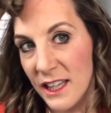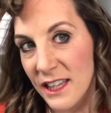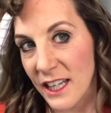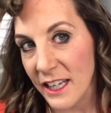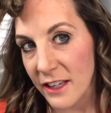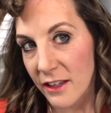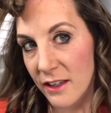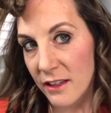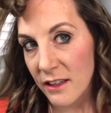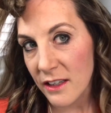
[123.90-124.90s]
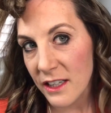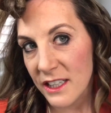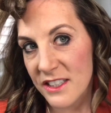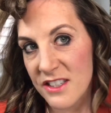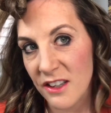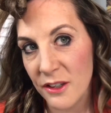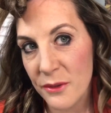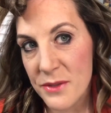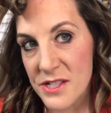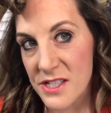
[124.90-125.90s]
like it's
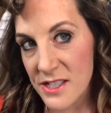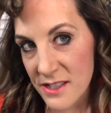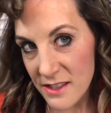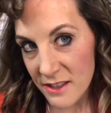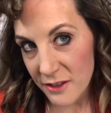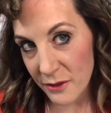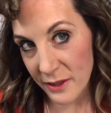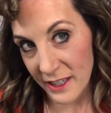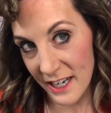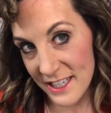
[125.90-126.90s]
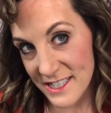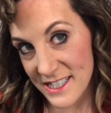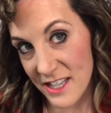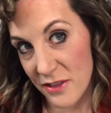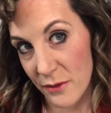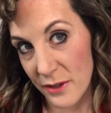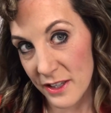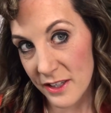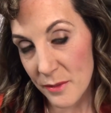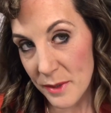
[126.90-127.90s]
loose. You can kind of see through it a
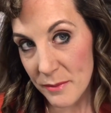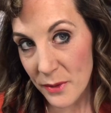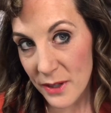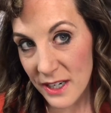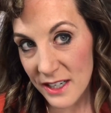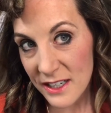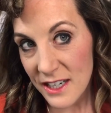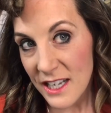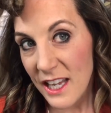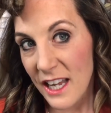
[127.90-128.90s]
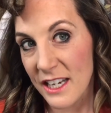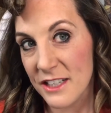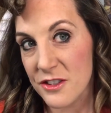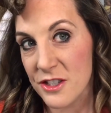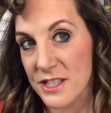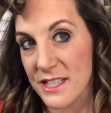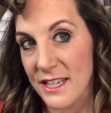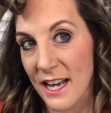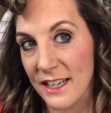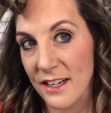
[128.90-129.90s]
little bit more, and it's just
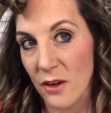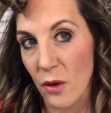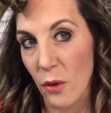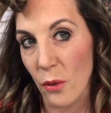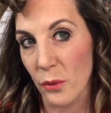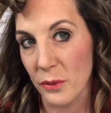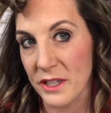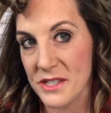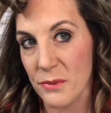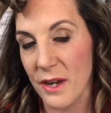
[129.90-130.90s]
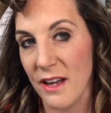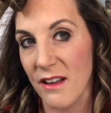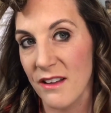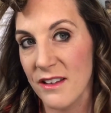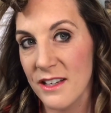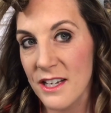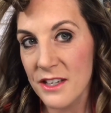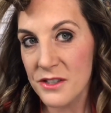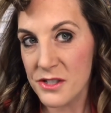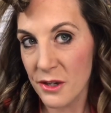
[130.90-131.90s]
not gonna hold as well.
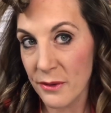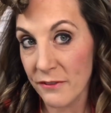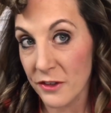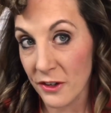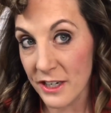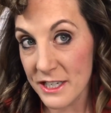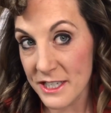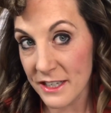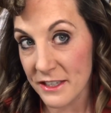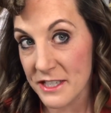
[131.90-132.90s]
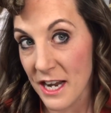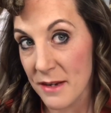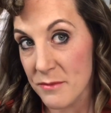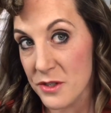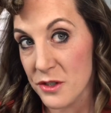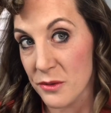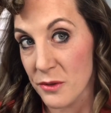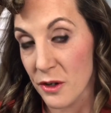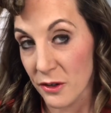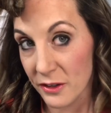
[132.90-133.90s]
So if you're gonna take the time to
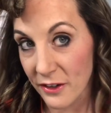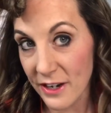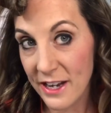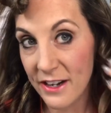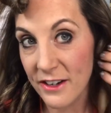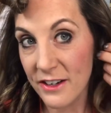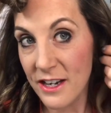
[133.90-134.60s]
curl your hair